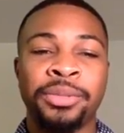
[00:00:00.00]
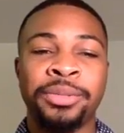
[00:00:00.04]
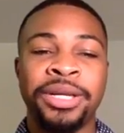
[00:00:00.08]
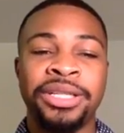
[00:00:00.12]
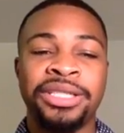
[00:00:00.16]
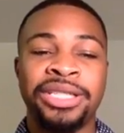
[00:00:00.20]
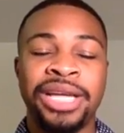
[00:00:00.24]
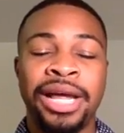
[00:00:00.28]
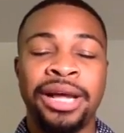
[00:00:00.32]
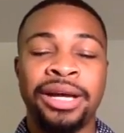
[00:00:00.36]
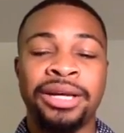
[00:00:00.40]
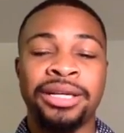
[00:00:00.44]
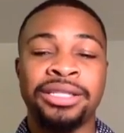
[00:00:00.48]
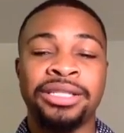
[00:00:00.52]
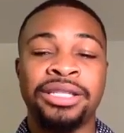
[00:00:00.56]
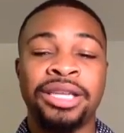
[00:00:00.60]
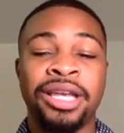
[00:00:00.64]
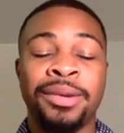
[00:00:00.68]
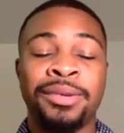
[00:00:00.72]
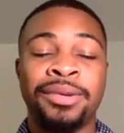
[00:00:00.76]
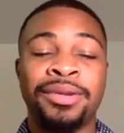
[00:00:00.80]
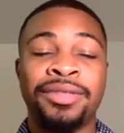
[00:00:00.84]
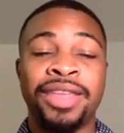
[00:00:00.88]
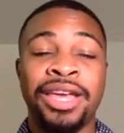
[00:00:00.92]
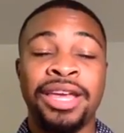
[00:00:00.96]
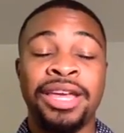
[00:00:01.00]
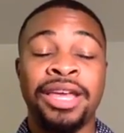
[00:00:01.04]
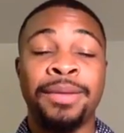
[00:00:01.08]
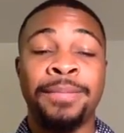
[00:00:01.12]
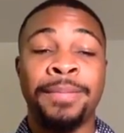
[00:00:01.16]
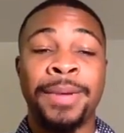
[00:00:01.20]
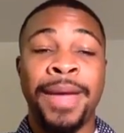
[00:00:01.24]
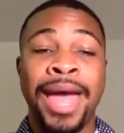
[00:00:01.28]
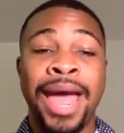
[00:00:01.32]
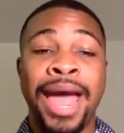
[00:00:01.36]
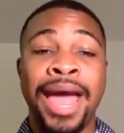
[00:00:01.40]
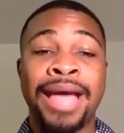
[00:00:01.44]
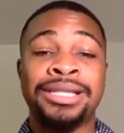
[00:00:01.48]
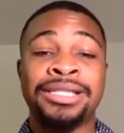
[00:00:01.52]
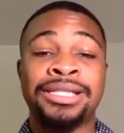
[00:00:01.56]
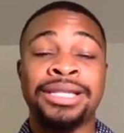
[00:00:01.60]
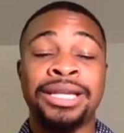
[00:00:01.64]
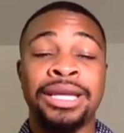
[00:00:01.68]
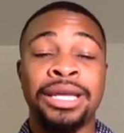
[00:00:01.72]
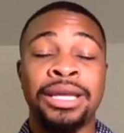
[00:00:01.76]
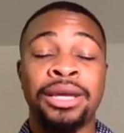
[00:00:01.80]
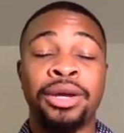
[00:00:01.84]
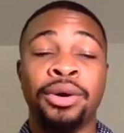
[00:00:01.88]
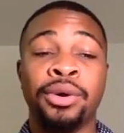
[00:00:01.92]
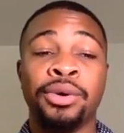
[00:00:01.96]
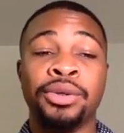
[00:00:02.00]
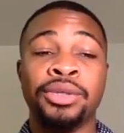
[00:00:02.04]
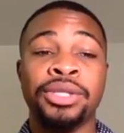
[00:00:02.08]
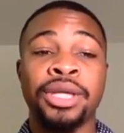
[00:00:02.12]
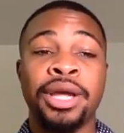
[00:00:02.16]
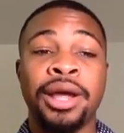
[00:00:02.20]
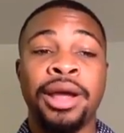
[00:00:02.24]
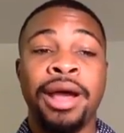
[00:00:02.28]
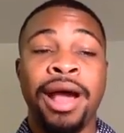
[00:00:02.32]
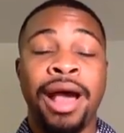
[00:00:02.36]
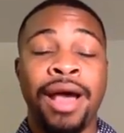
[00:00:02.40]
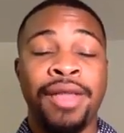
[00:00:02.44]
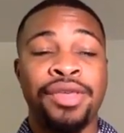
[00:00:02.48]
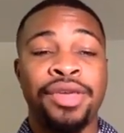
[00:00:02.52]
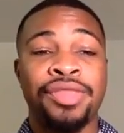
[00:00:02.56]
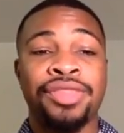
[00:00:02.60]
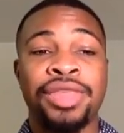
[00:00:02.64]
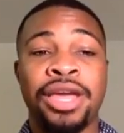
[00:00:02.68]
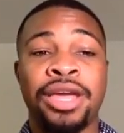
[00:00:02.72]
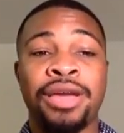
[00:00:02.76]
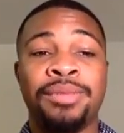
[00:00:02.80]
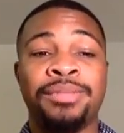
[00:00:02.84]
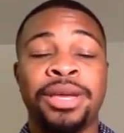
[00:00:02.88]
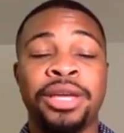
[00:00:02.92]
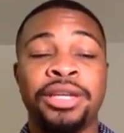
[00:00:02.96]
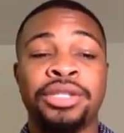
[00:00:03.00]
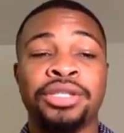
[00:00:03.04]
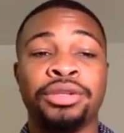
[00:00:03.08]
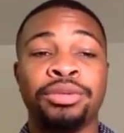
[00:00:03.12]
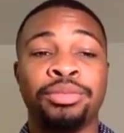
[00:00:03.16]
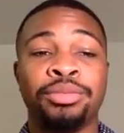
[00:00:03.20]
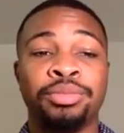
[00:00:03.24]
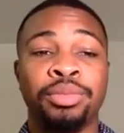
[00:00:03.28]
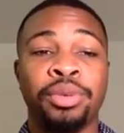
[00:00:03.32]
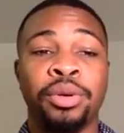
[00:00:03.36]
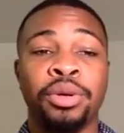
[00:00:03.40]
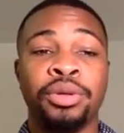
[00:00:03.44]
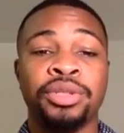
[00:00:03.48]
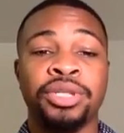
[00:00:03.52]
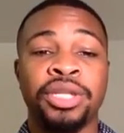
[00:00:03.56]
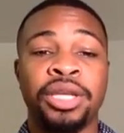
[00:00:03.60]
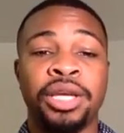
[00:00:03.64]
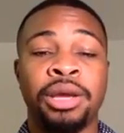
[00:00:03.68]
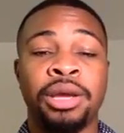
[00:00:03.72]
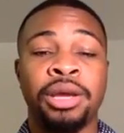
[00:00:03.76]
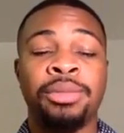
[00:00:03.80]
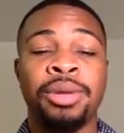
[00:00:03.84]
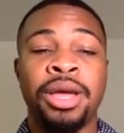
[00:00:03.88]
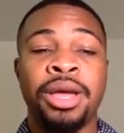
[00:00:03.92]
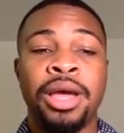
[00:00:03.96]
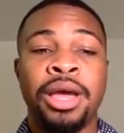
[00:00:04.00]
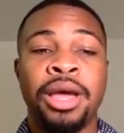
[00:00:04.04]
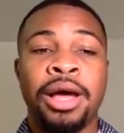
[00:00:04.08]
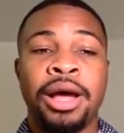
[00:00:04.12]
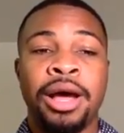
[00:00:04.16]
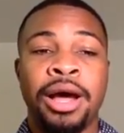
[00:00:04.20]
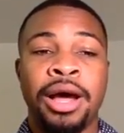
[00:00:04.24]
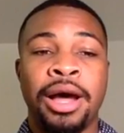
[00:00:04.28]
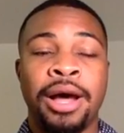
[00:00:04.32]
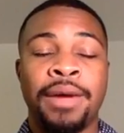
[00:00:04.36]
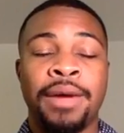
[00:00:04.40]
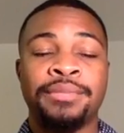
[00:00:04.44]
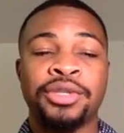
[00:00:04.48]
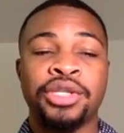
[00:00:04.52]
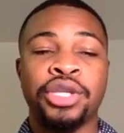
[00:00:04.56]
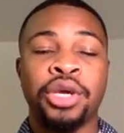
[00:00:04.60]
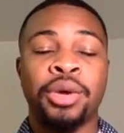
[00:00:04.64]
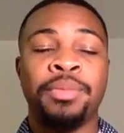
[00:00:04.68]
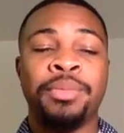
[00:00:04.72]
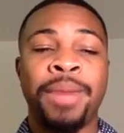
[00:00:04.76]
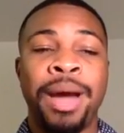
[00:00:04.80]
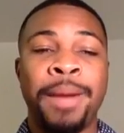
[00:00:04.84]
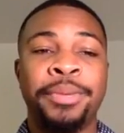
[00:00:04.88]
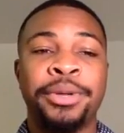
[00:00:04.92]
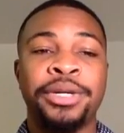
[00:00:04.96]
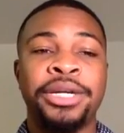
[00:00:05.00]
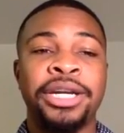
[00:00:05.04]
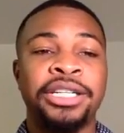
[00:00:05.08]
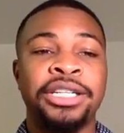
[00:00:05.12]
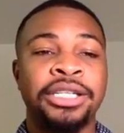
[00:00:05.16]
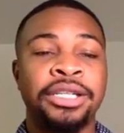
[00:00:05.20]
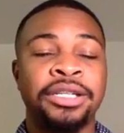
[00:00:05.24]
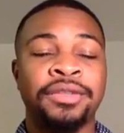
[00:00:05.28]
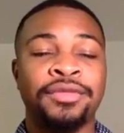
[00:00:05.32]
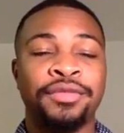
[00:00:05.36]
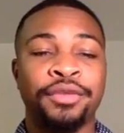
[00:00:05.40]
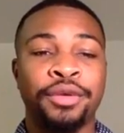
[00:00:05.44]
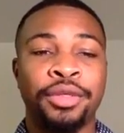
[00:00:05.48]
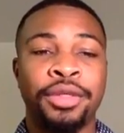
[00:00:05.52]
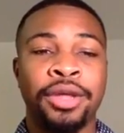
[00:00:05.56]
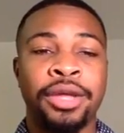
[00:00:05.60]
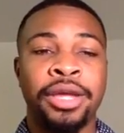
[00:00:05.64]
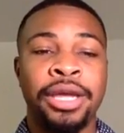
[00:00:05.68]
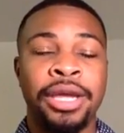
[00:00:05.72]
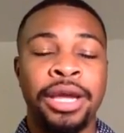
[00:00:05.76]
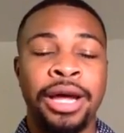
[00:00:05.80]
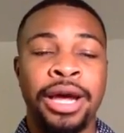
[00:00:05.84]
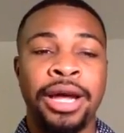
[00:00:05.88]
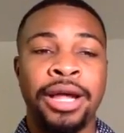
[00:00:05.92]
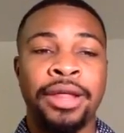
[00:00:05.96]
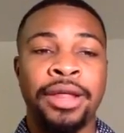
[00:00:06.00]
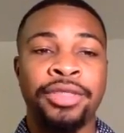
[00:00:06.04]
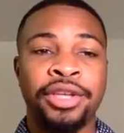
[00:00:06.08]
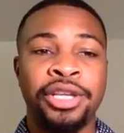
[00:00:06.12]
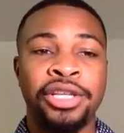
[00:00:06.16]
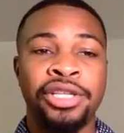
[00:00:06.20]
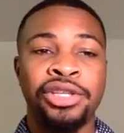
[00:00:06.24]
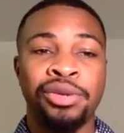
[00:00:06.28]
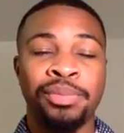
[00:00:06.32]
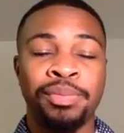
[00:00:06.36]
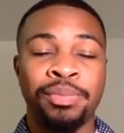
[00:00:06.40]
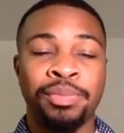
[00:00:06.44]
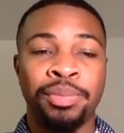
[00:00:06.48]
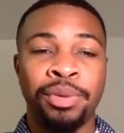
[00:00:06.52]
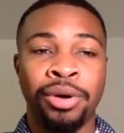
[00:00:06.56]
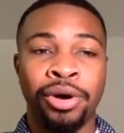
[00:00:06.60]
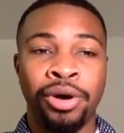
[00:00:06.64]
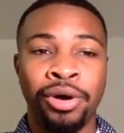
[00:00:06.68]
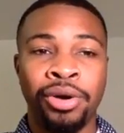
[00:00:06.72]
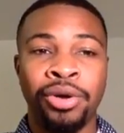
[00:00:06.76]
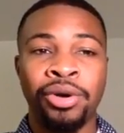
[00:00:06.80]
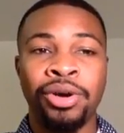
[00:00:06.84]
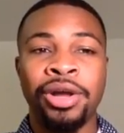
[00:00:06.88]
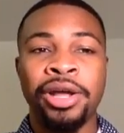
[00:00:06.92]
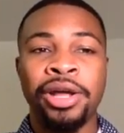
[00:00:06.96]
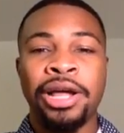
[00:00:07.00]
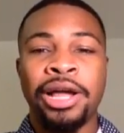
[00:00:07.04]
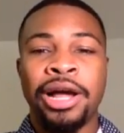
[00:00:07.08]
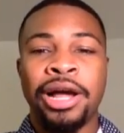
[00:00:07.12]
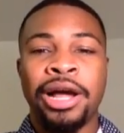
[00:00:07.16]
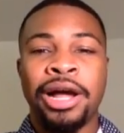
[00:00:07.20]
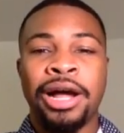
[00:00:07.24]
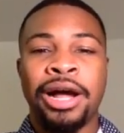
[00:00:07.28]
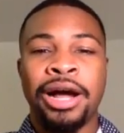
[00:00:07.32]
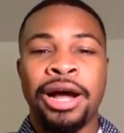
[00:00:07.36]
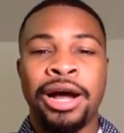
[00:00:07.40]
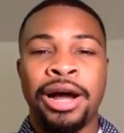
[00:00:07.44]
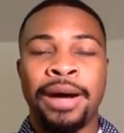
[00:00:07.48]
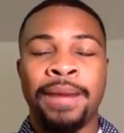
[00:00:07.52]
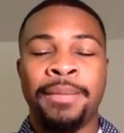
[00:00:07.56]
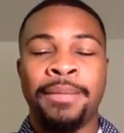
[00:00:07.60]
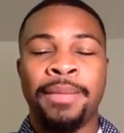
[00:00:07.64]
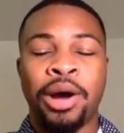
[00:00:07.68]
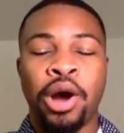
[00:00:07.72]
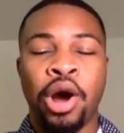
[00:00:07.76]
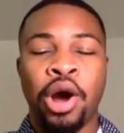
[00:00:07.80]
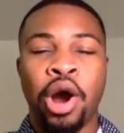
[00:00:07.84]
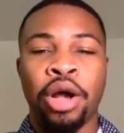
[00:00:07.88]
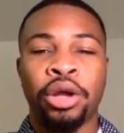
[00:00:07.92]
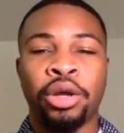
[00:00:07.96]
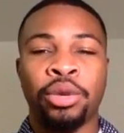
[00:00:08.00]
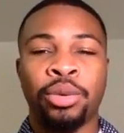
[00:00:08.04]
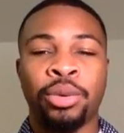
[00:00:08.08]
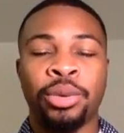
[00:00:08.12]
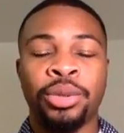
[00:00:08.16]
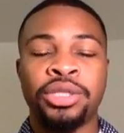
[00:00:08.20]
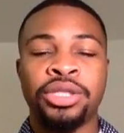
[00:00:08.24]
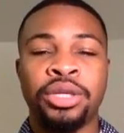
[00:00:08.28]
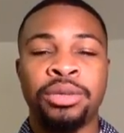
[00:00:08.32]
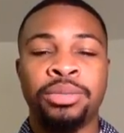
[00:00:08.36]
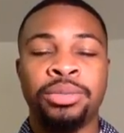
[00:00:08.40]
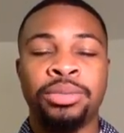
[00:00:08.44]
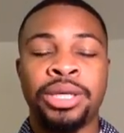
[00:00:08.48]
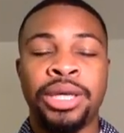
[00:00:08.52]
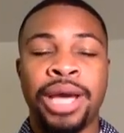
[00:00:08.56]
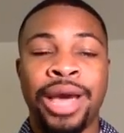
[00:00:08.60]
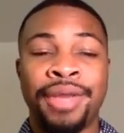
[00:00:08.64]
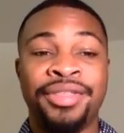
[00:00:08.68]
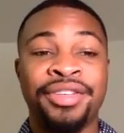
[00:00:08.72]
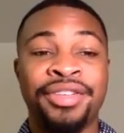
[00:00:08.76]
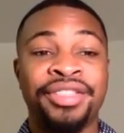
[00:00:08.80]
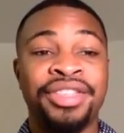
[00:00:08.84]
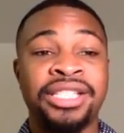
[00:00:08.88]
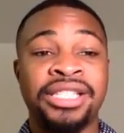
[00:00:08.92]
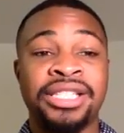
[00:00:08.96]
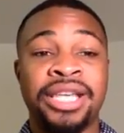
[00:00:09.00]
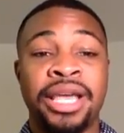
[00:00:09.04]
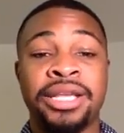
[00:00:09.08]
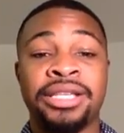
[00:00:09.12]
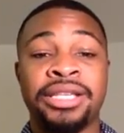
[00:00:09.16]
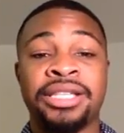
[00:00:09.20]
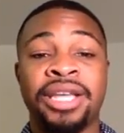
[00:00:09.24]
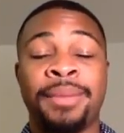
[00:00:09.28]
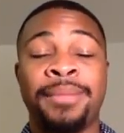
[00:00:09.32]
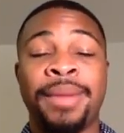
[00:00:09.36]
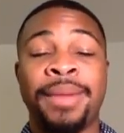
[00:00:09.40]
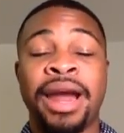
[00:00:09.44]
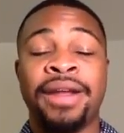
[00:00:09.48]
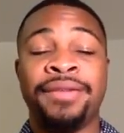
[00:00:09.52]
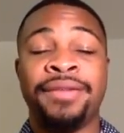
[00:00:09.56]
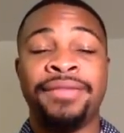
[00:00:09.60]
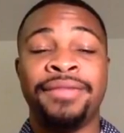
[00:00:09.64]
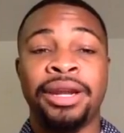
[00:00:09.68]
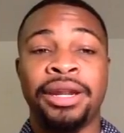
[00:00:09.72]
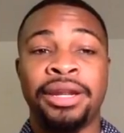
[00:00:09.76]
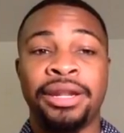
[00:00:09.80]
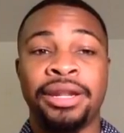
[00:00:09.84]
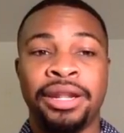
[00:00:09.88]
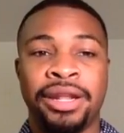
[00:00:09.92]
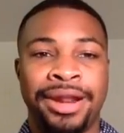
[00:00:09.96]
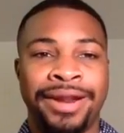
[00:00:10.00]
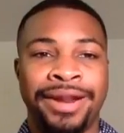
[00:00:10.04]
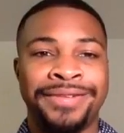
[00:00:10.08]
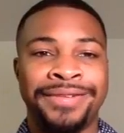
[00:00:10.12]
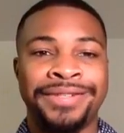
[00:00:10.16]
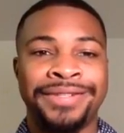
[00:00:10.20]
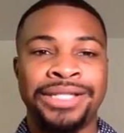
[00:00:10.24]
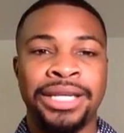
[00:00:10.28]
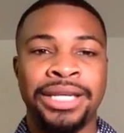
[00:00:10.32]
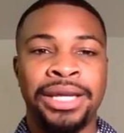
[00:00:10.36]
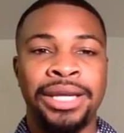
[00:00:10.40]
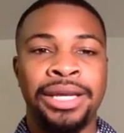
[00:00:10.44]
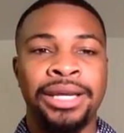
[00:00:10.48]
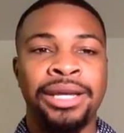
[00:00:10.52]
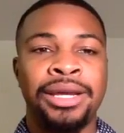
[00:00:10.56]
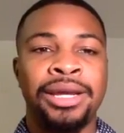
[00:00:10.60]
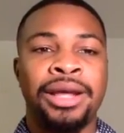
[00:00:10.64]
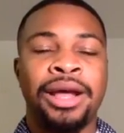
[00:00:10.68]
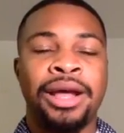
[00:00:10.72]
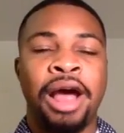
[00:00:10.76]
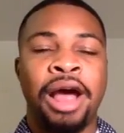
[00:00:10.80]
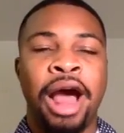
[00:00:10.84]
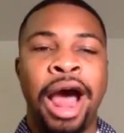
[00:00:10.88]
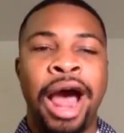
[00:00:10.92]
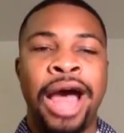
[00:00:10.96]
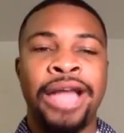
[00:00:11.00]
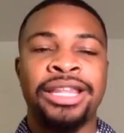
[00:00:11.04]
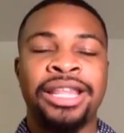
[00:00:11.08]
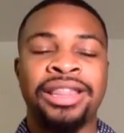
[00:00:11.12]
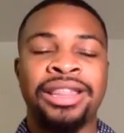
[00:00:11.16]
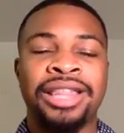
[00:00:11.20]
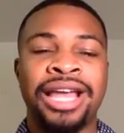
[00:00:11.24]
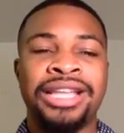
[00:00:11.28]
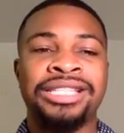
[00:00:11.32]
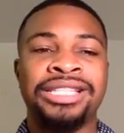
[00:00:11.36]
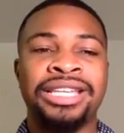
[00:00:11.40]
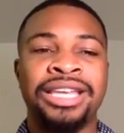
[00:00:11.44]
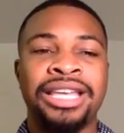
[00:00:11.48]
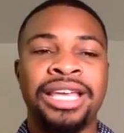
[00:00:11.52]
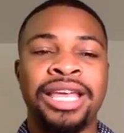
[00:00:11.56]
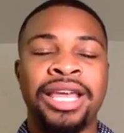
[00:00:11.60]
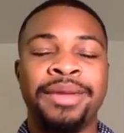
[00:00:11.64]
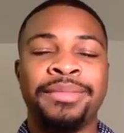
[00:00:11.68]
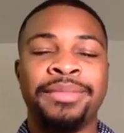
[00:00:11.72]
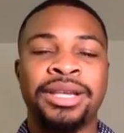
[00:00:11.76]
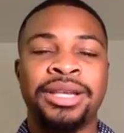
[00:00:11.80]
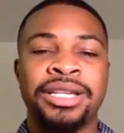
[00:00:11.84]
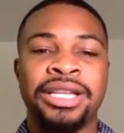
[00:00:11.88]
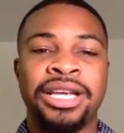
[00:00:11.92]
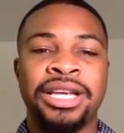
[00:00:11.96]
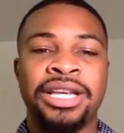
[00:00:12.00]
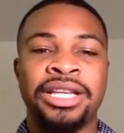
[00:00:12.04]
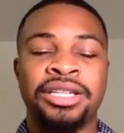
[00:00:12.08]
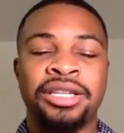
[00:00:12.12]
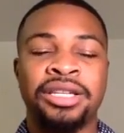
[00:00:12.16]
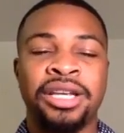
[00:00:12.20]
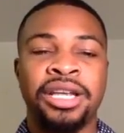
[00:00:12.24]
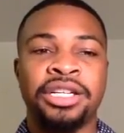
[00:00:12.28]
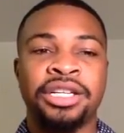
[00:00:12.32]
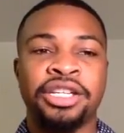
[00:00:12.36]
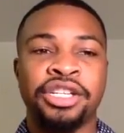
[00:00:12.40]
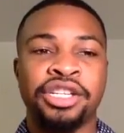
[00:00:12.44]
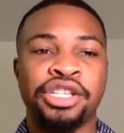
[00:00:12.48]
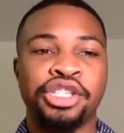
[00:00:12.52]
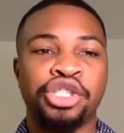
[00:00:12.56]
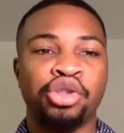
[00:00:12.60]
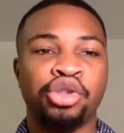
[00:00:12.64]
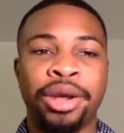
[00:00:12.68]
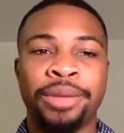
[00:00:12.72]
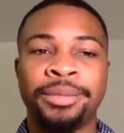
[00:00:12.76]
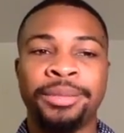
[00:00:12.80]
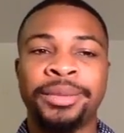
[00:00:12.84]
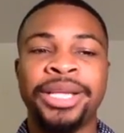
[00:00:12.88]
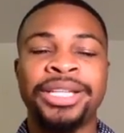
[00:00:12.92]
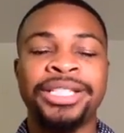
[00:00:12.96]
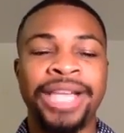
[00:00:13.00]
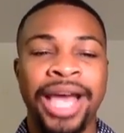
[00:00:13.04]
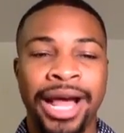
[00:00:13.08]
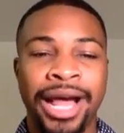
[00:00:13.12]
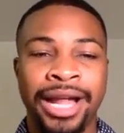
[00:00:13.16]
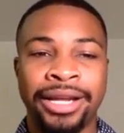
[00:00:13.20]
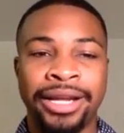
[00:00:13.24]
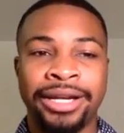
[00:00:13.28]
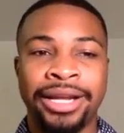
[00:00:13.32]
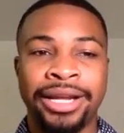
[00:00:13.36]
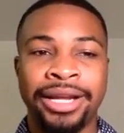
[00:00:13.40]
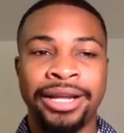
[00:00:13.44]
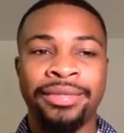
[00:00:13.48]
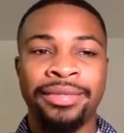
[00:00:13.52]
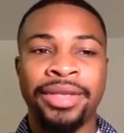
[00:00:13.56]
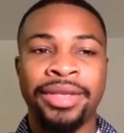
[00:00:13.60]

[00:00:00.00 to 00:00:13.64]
talented team, and if they get past the Eagles, I think they could be a Super Bowl team. So my predictions for the Super Bowl are going to be, I think the Saints come out of it in the NFC. I think that team is extremely talented,